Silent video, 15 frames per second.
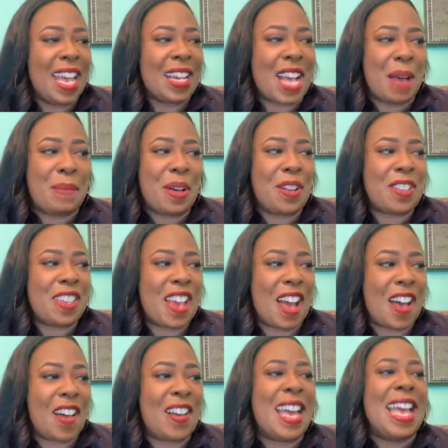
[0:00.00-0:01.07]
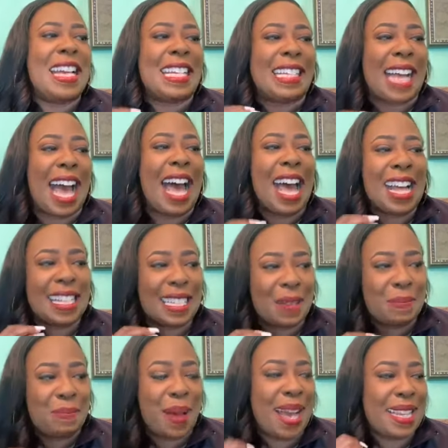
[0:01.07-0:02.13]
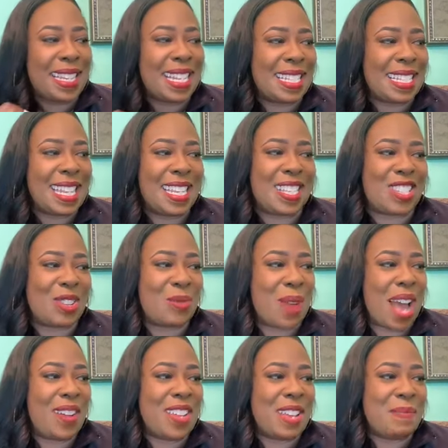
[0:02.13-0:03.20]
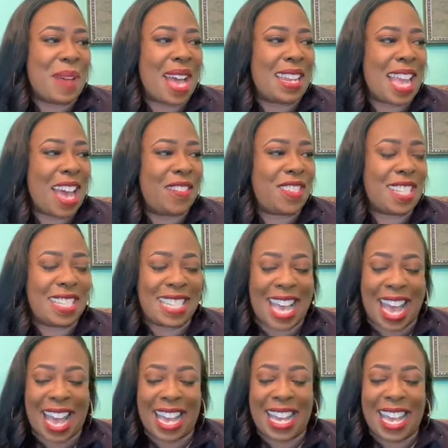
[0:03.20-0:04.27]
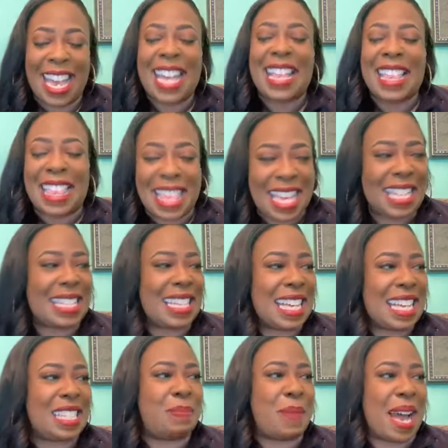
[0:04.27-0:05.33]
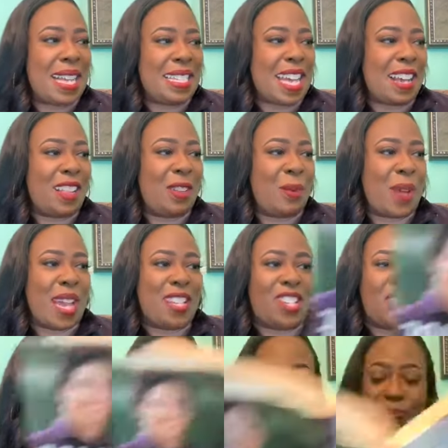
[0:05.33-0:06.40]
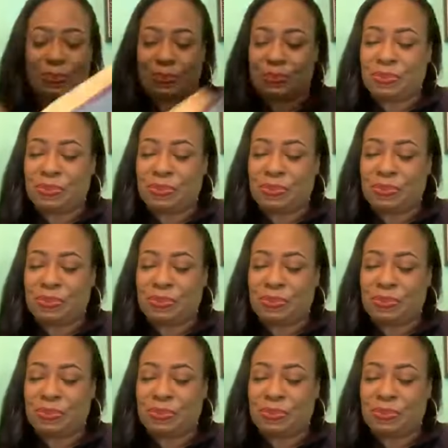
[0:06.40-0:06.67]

Come on, y'all. God's abundance is surrounding my life today. This is my declaration.